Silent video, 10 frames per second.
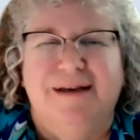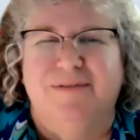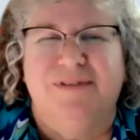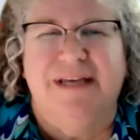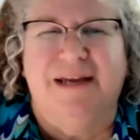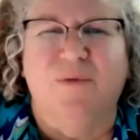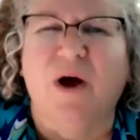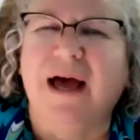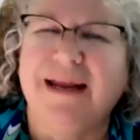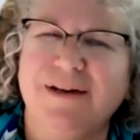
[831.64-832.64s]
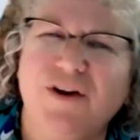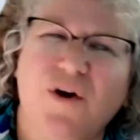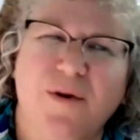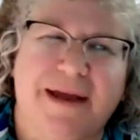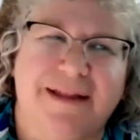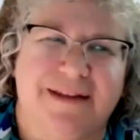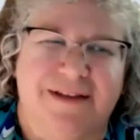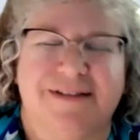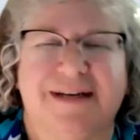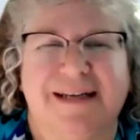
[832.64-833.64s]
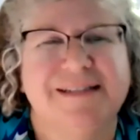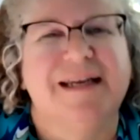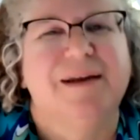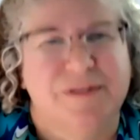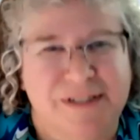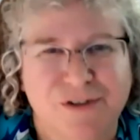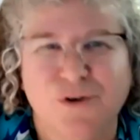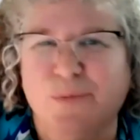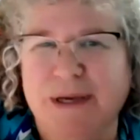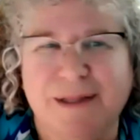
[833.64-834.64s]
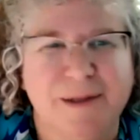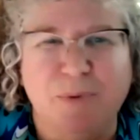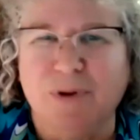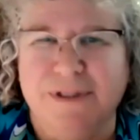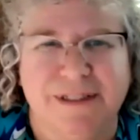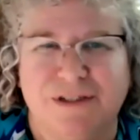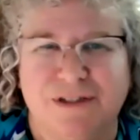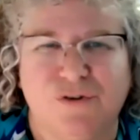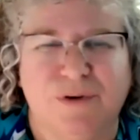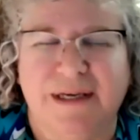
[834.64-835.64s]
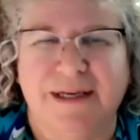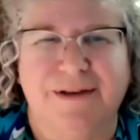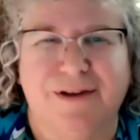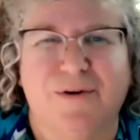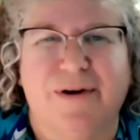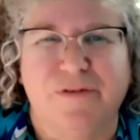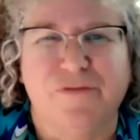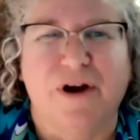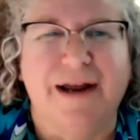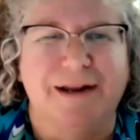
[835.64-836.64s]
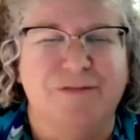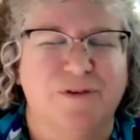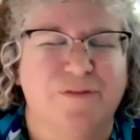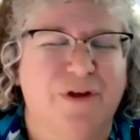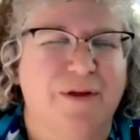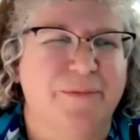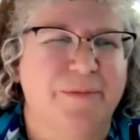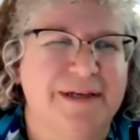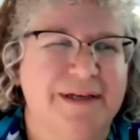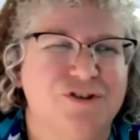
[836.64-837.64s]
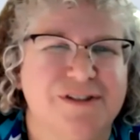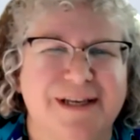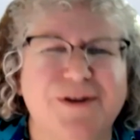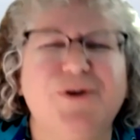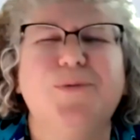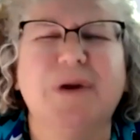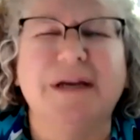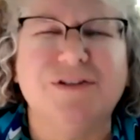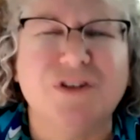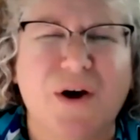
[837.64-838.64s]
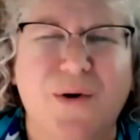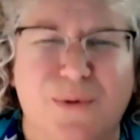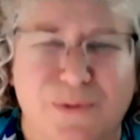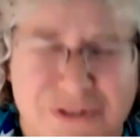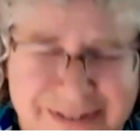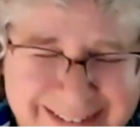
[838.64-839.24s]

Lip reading: said, well, I didn't know about this. And I said, it's in your weekly bulletin that you get, every Friday for the following week. And she said, who reads those?